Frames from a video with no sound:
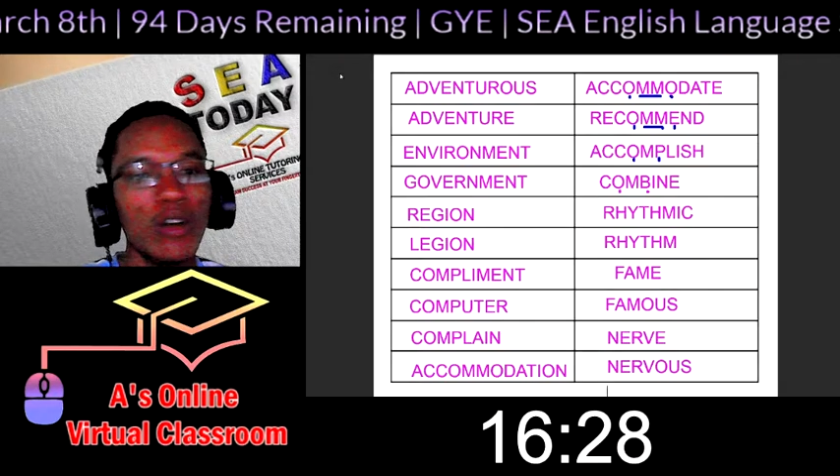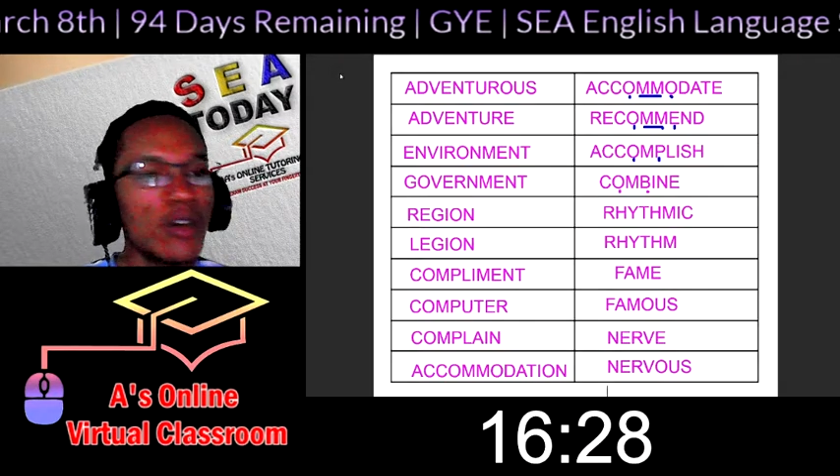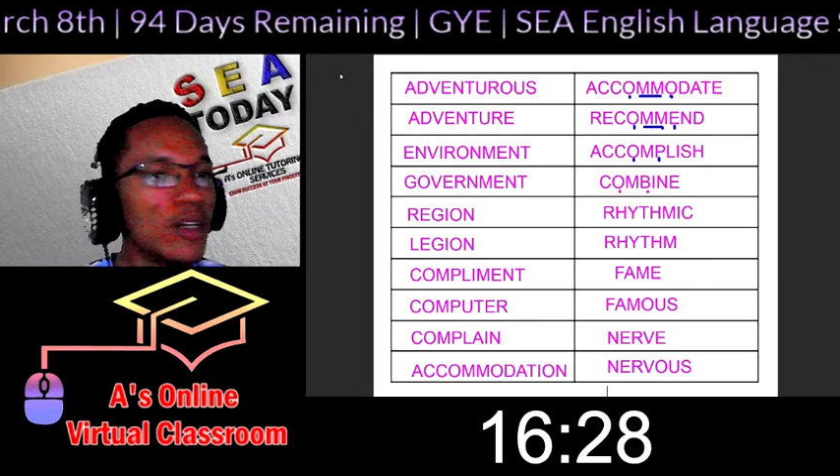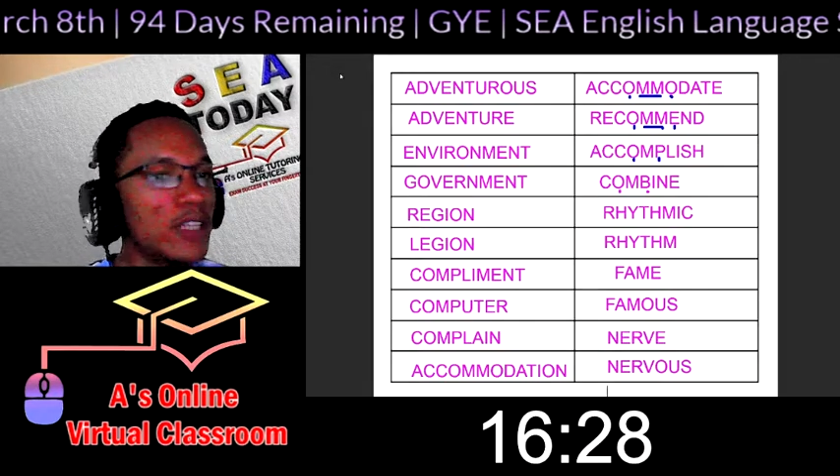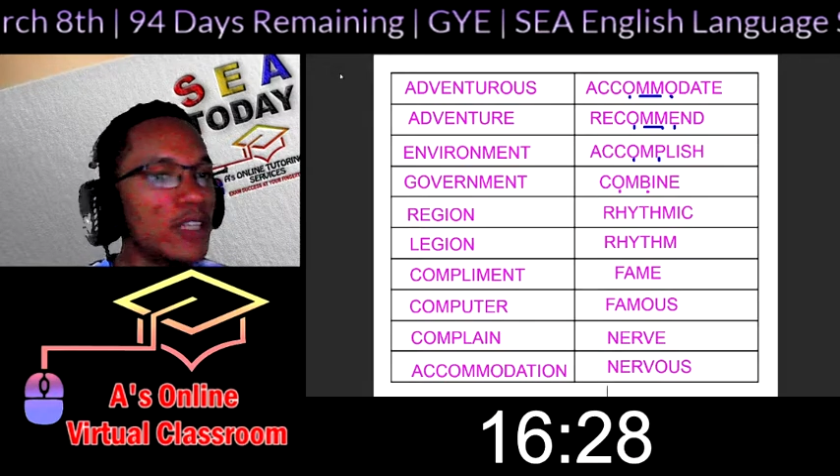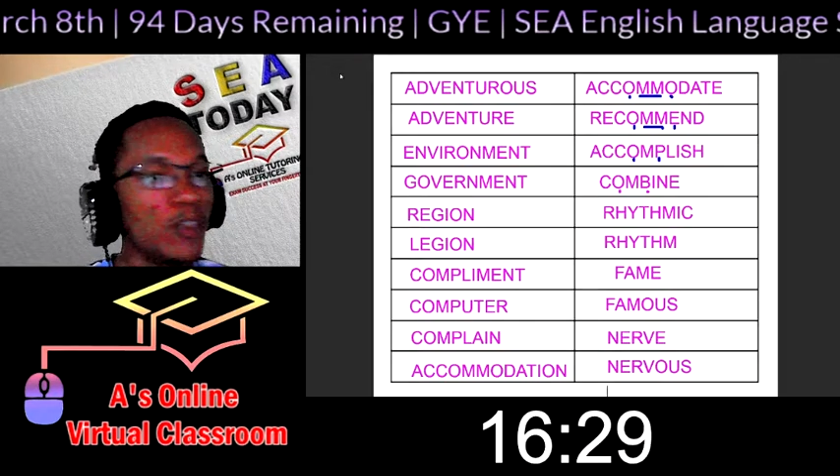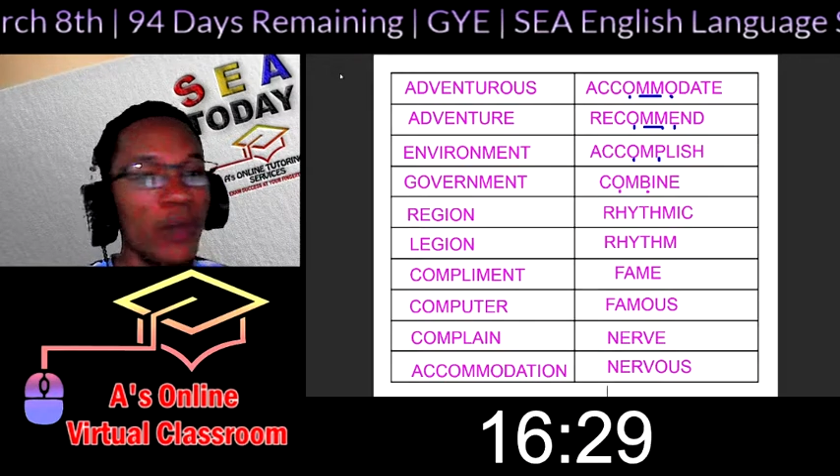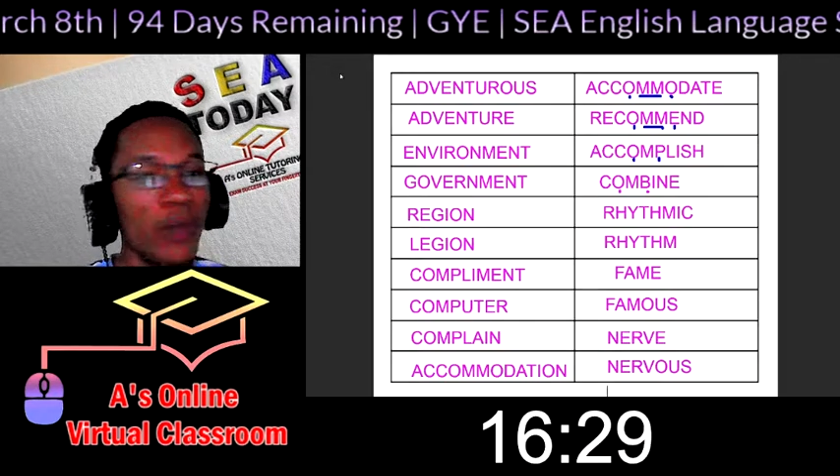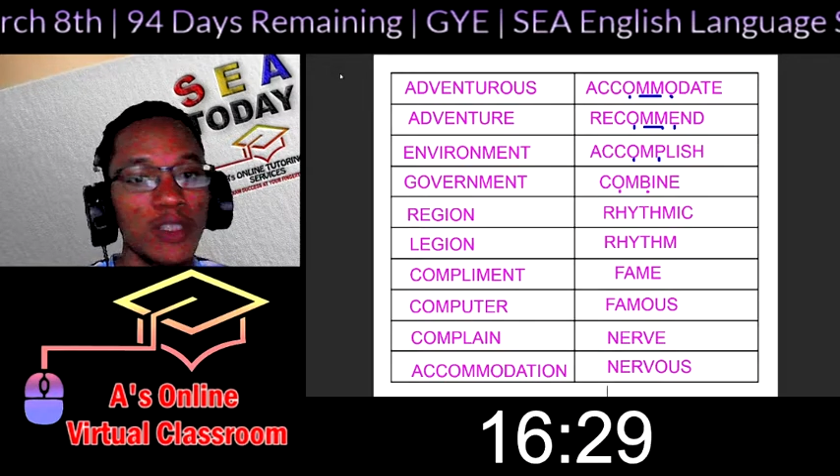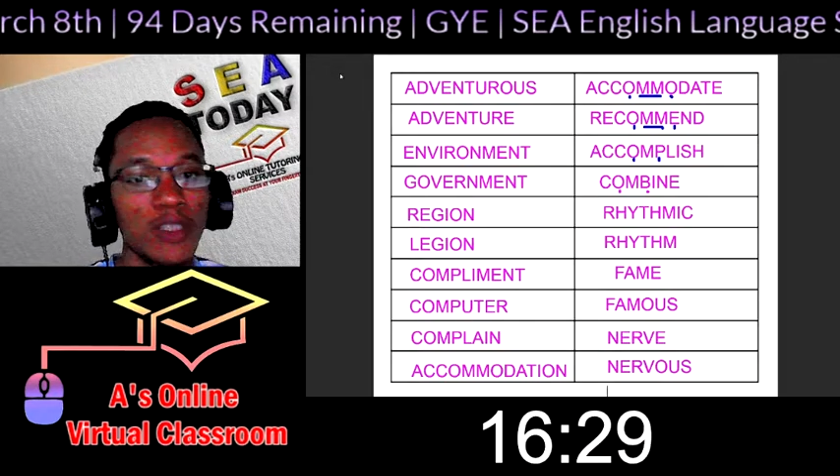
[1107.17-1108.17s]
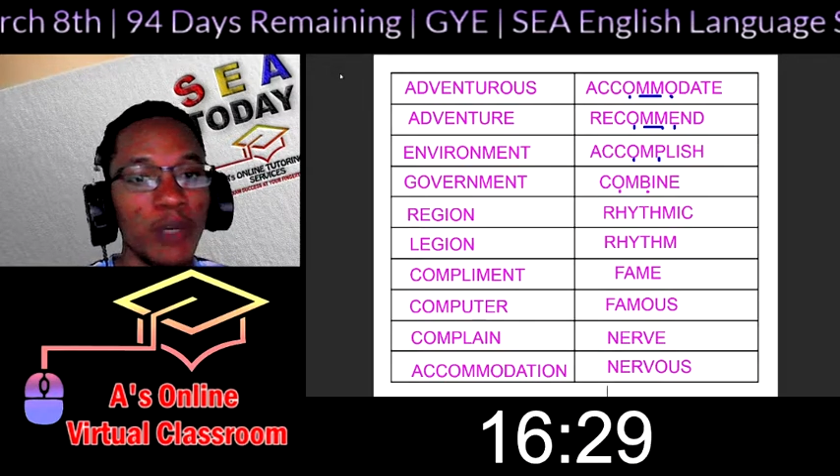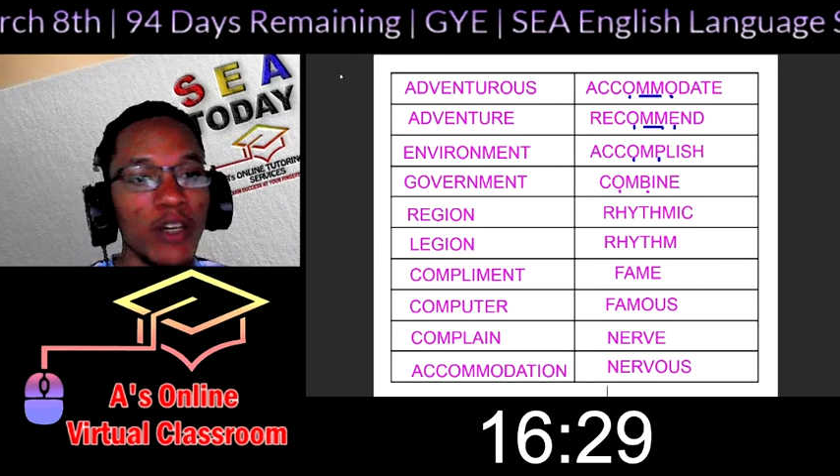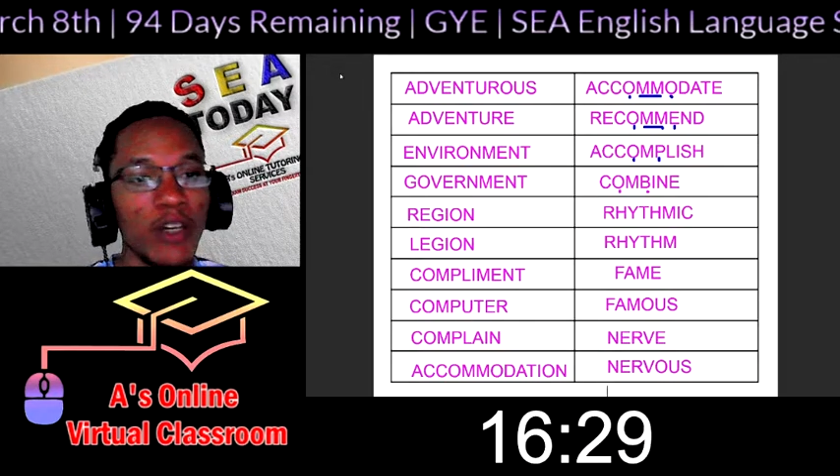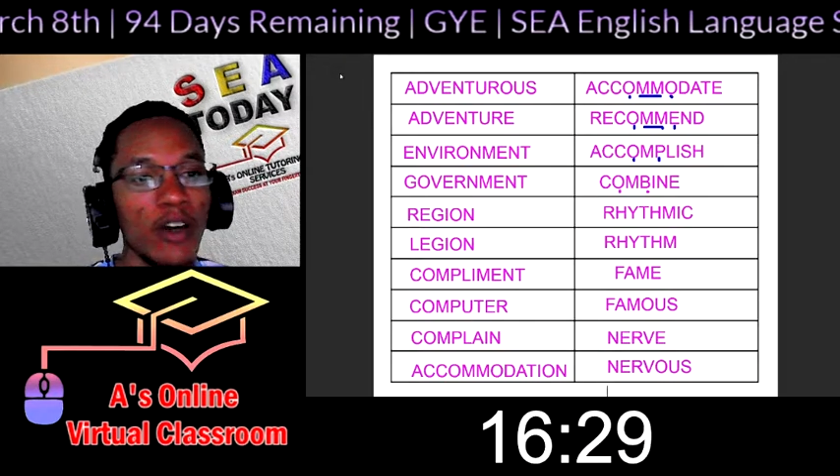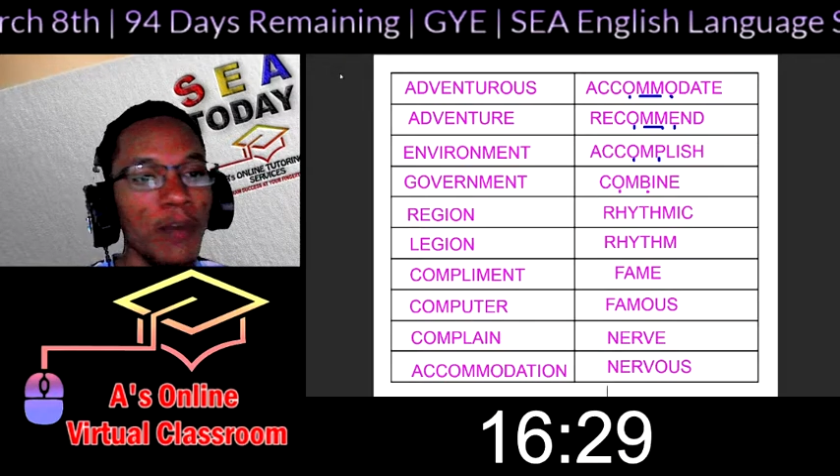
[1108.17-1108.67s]
let your parents pick
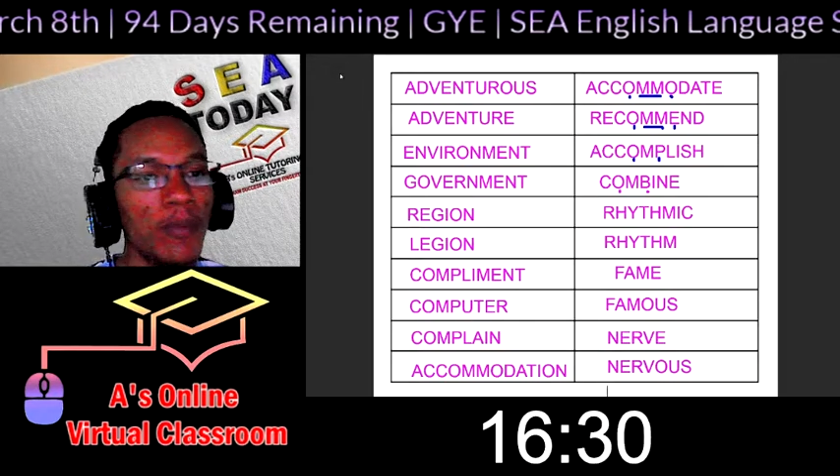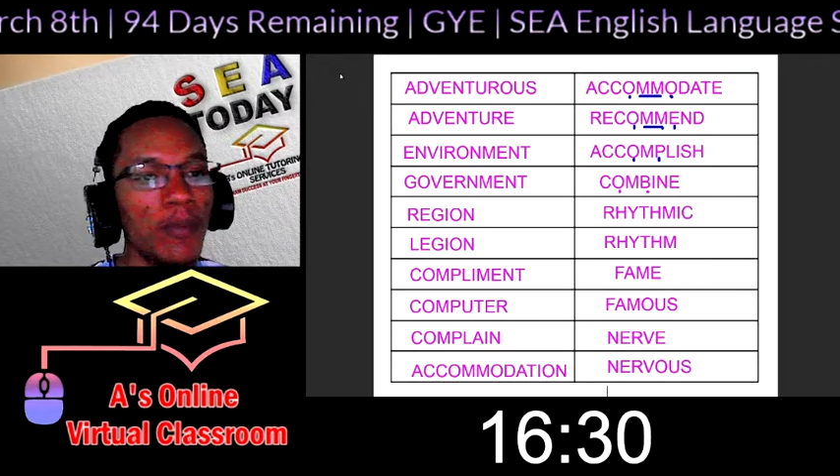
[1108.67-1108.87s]
you up.